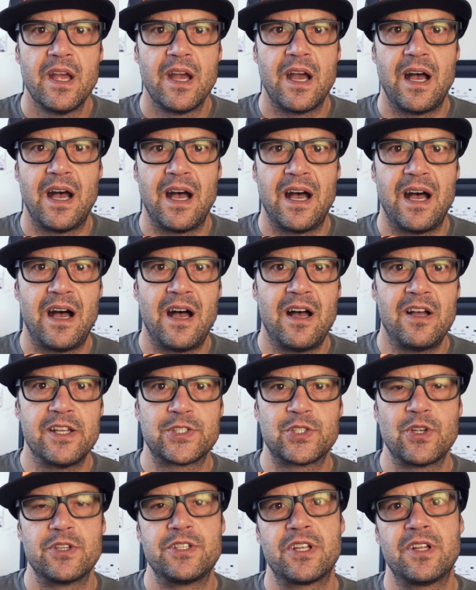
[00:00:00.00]
All
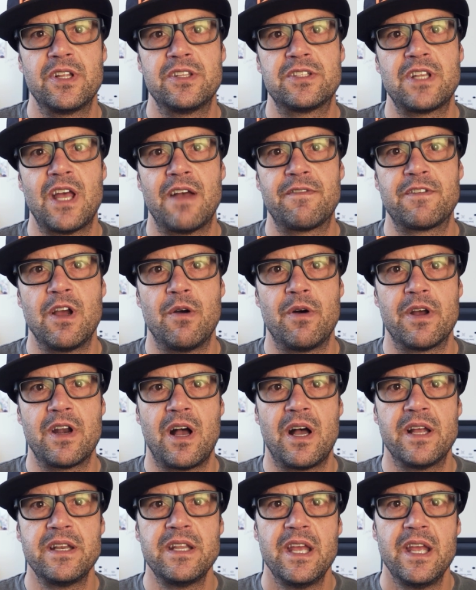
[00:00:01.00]
sorts of good stuff going
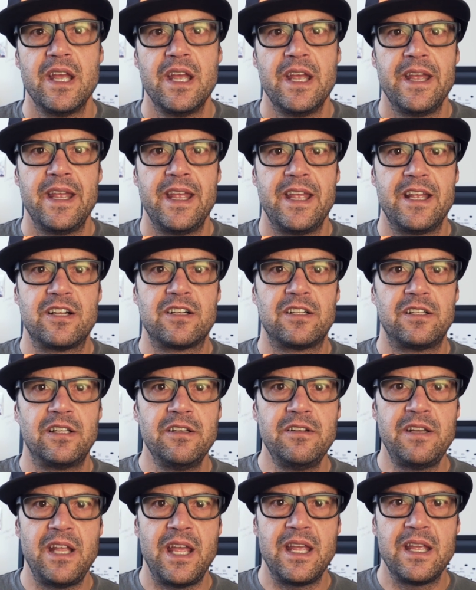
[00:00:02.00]
on,
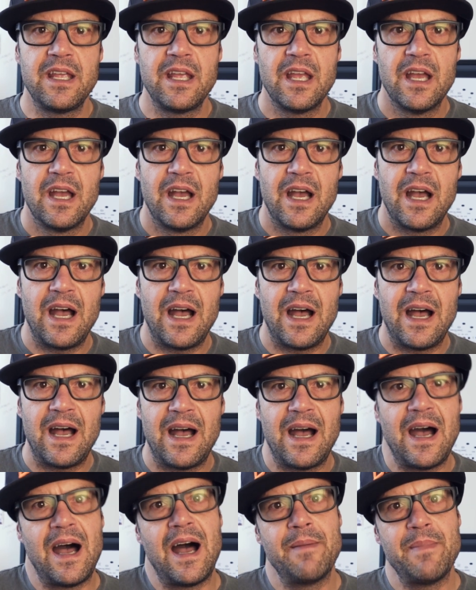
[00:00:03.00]
including
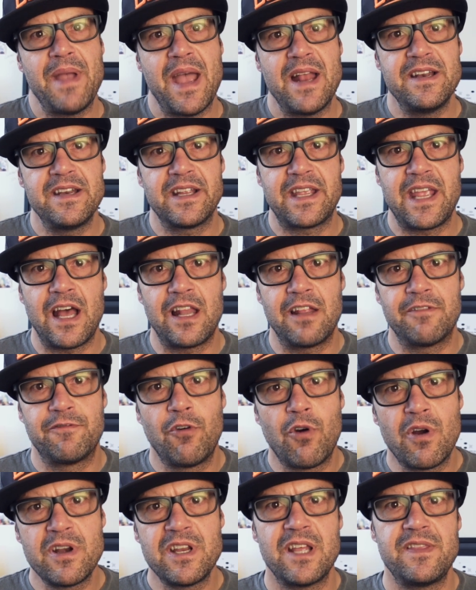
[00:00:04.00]
I'm heading to
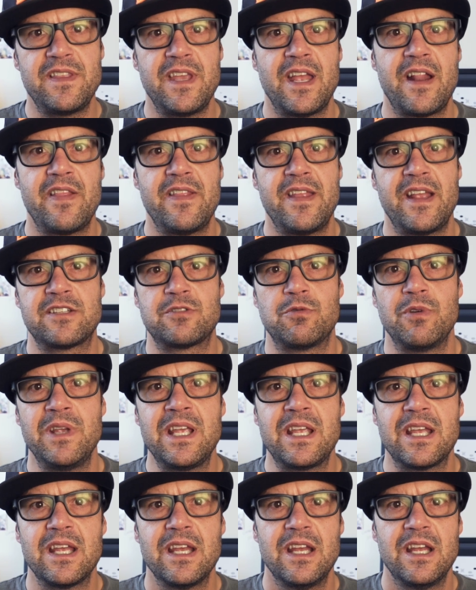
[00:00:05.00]
California at the end of the next
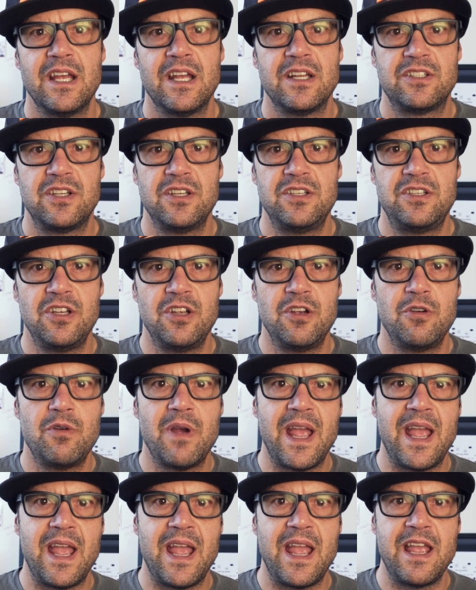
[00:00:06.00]
week to do
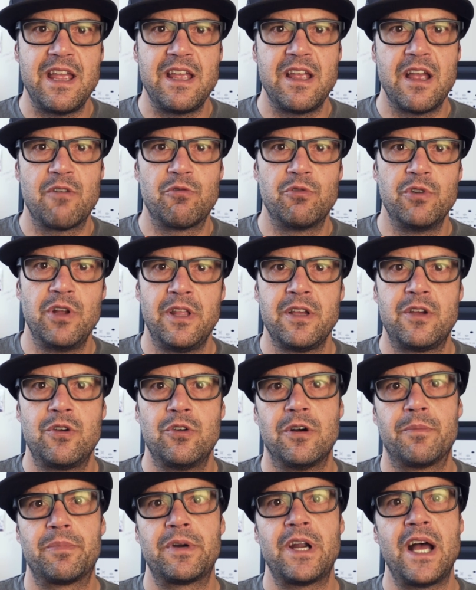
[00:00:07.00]
a really
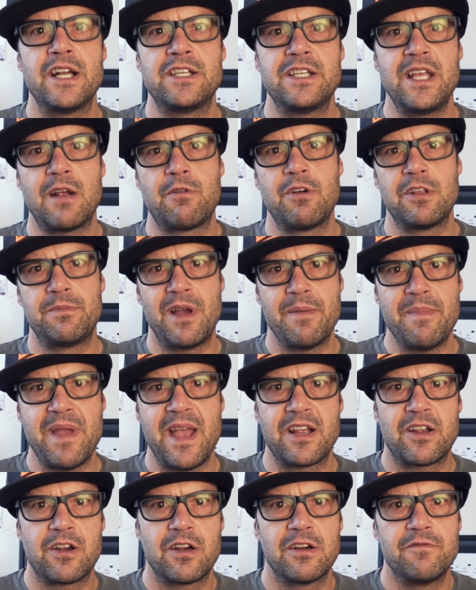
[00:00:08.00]
cool project with my
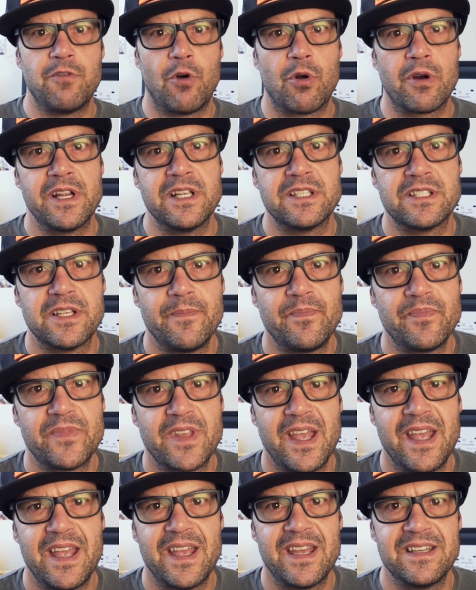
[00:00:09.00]
man Kurt Voorhees.
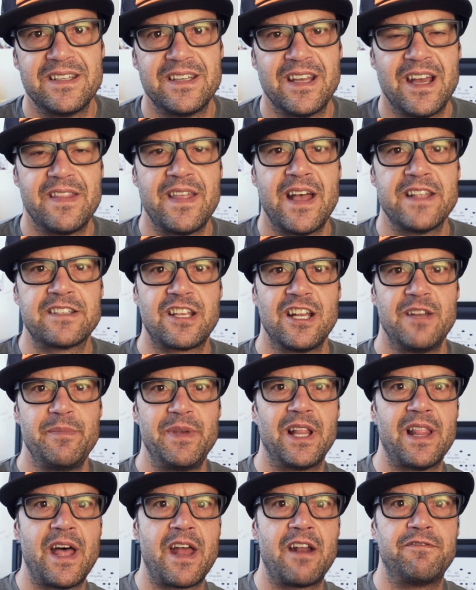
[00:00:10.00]
And that's going to be
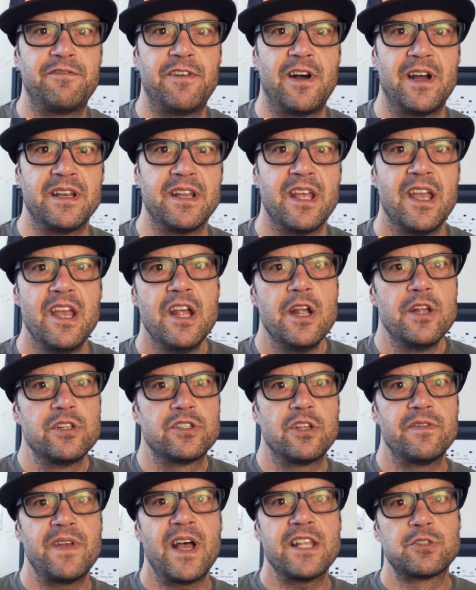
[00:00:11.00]
a lot of fun.
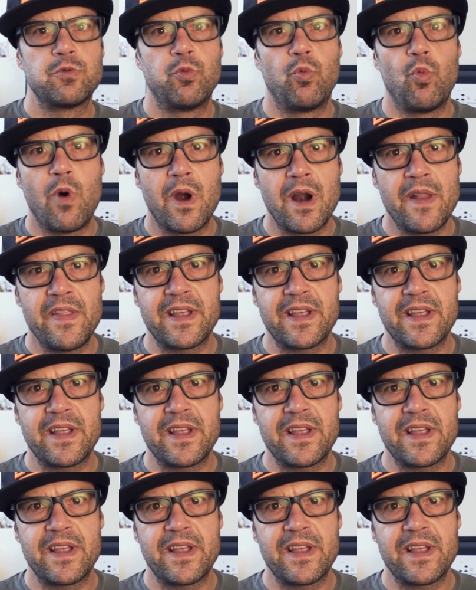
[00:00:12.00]
So that's one of